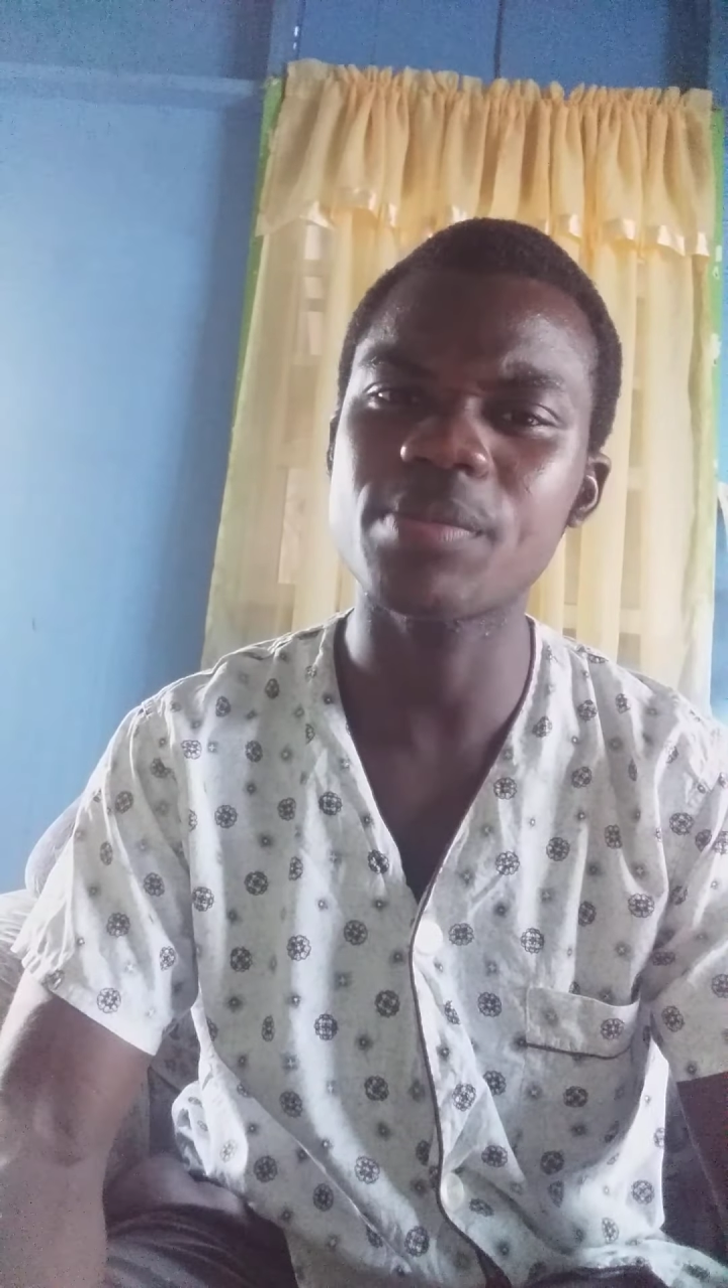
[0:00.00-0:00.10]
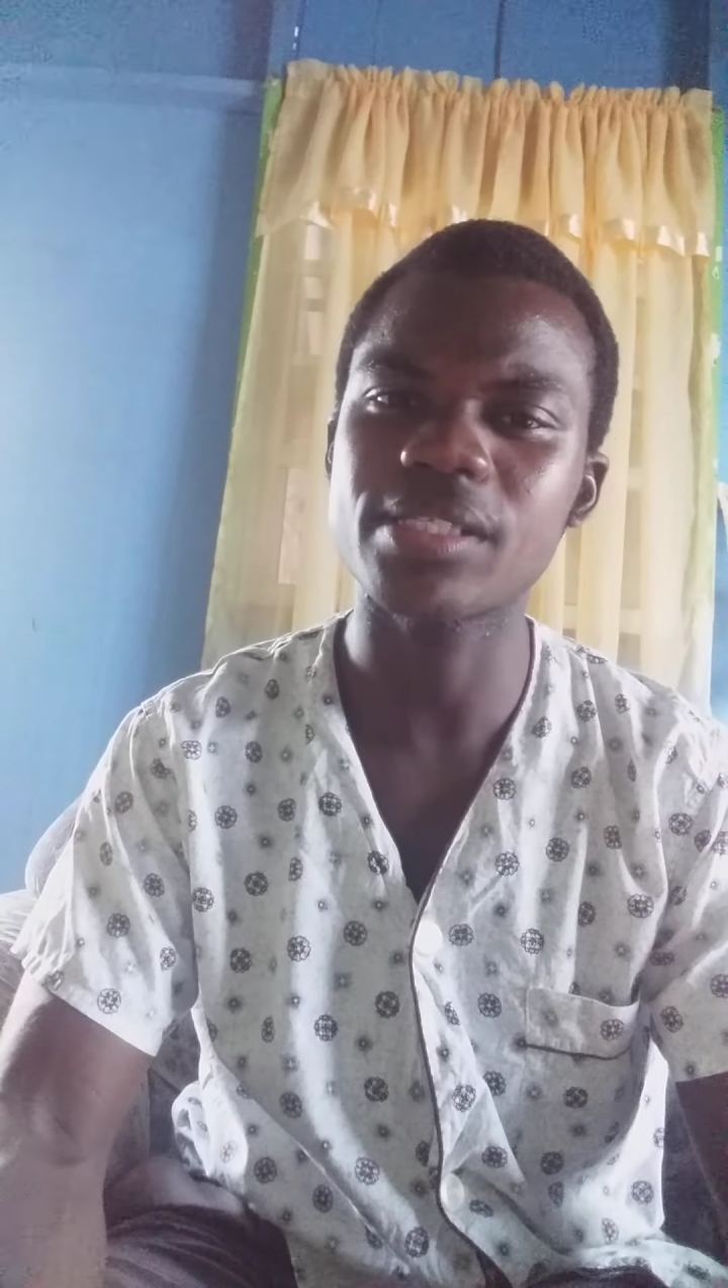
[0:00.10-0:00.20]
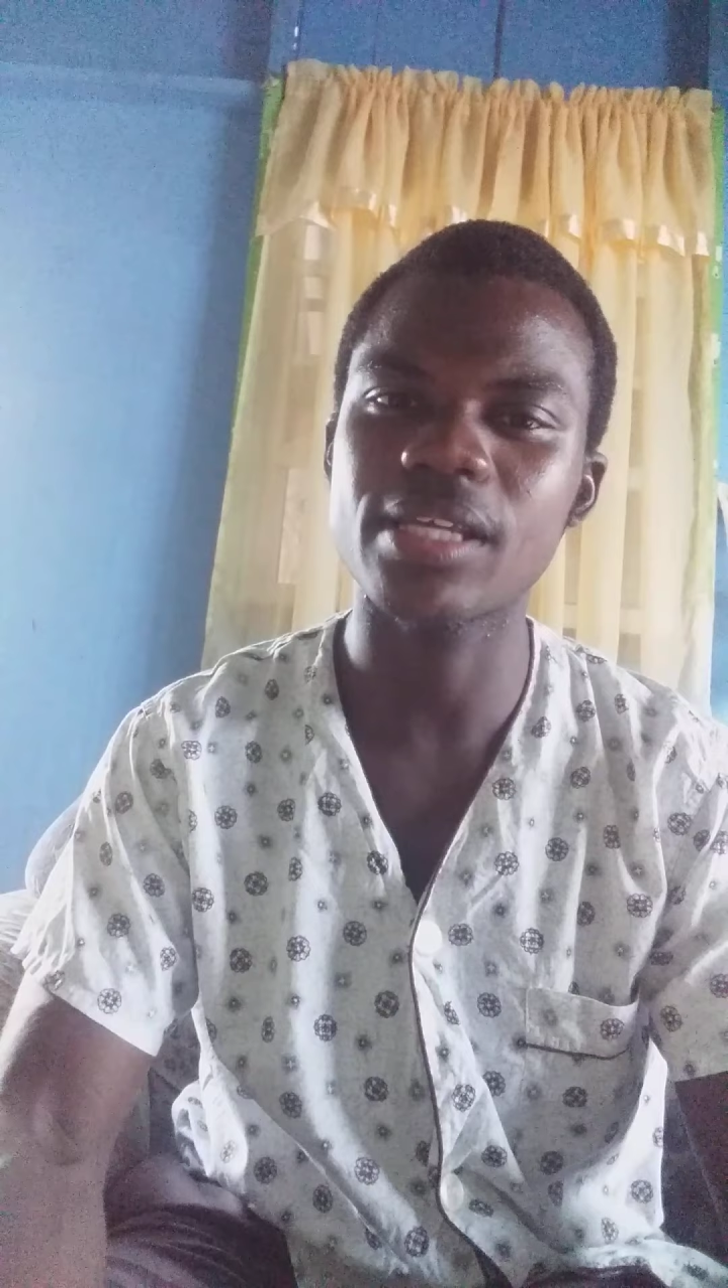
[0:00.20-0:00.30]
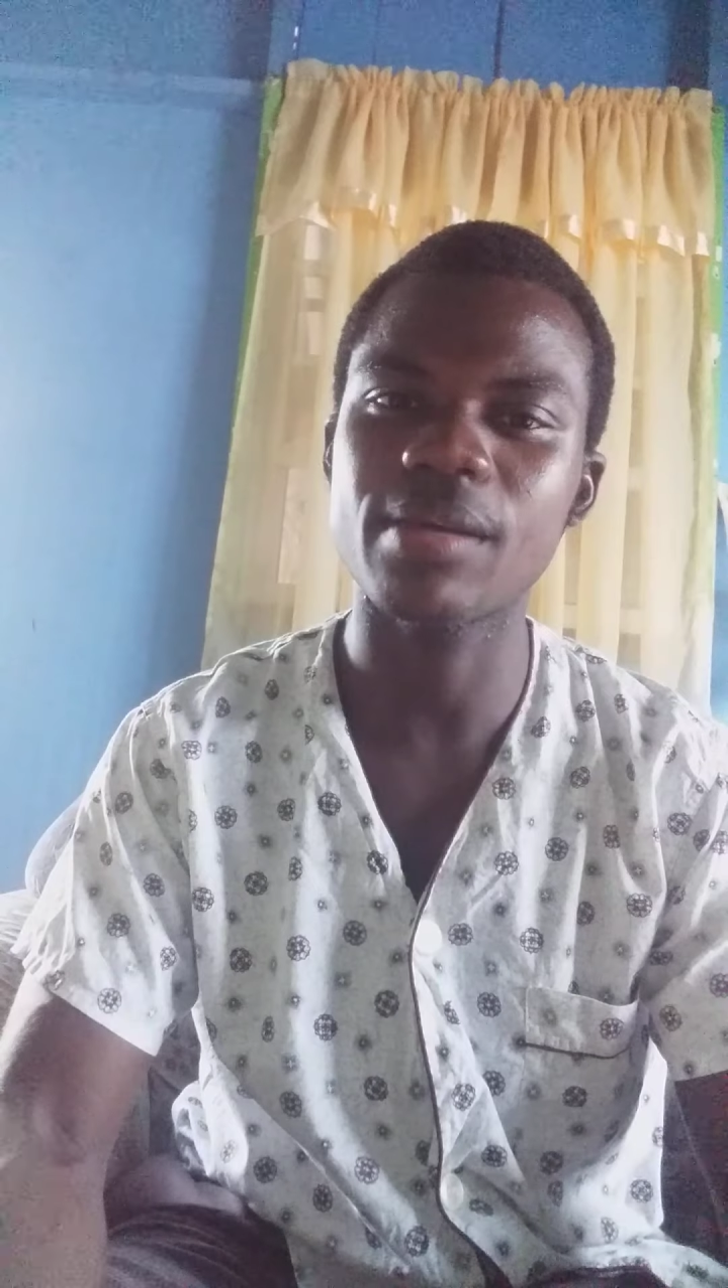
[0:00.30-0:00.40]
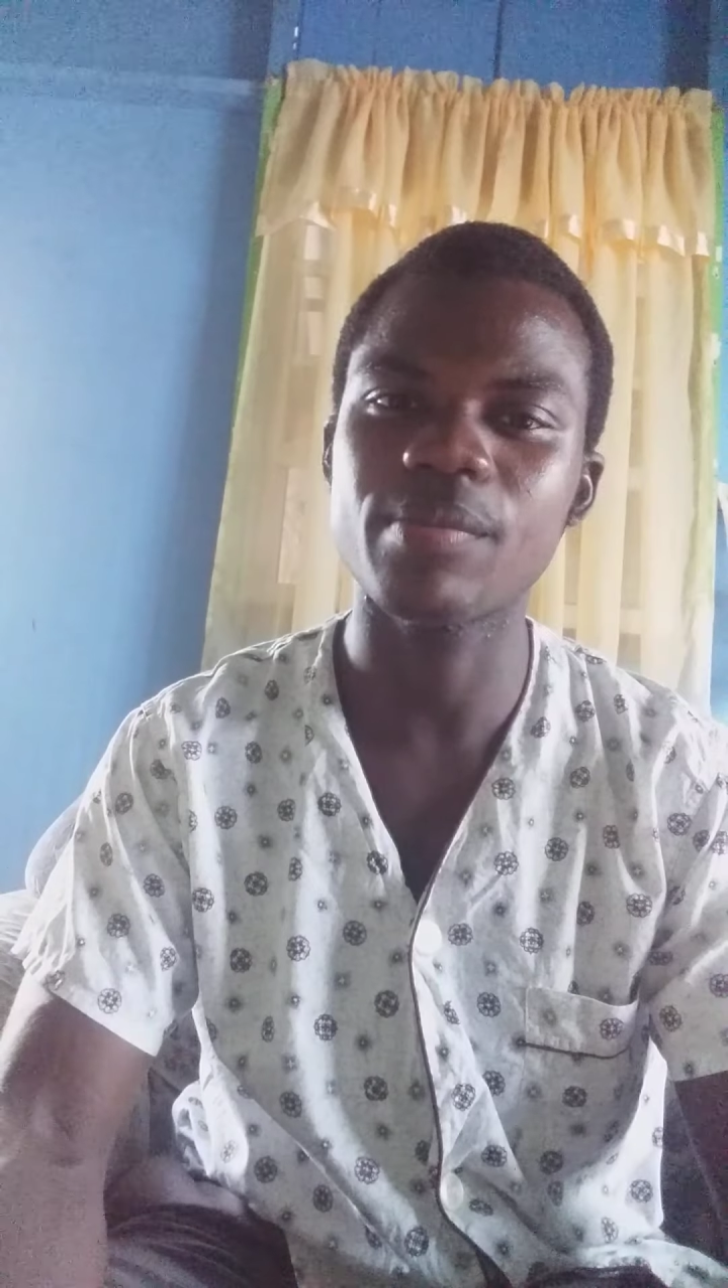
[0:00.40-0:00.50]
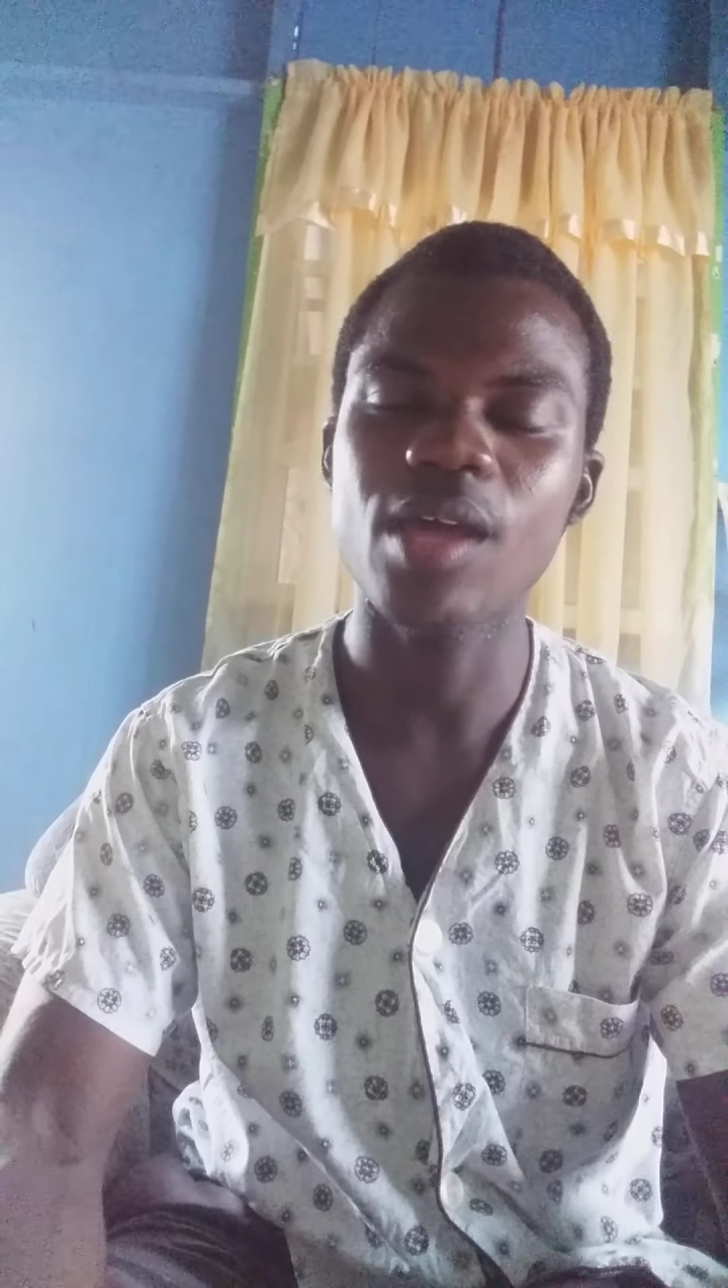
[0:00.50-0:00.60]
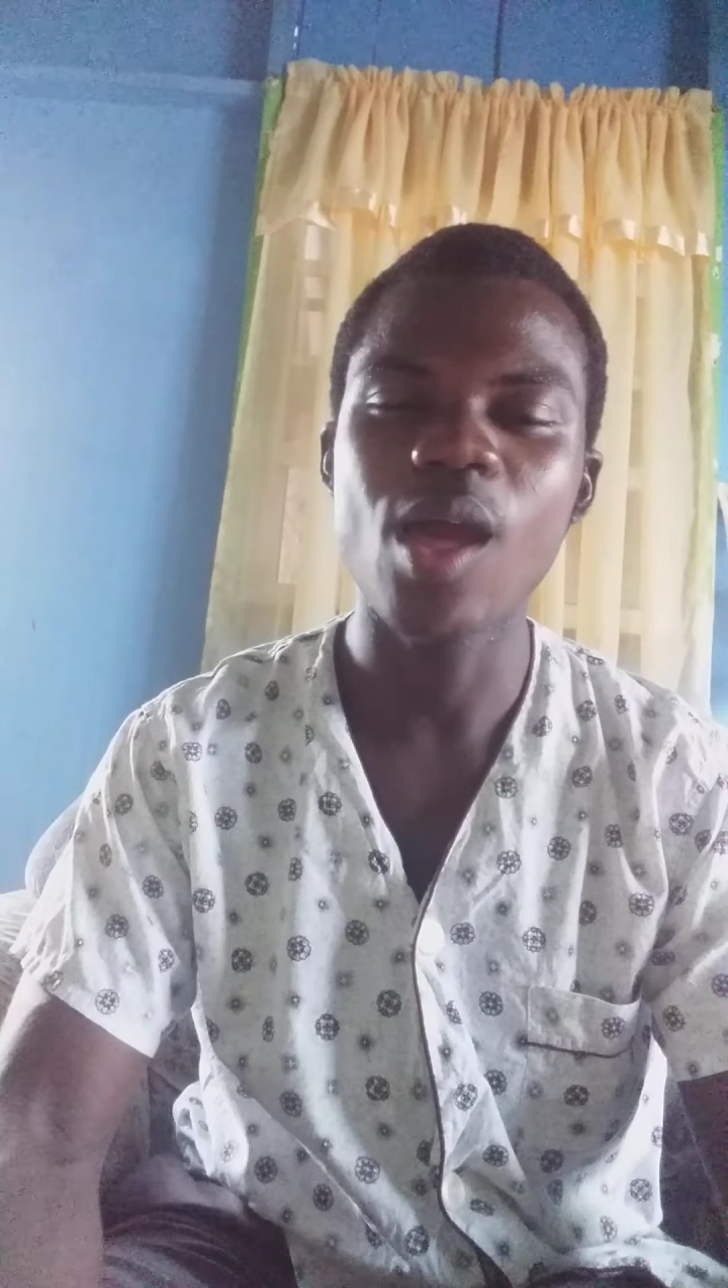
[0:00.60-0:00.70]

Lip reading: my time?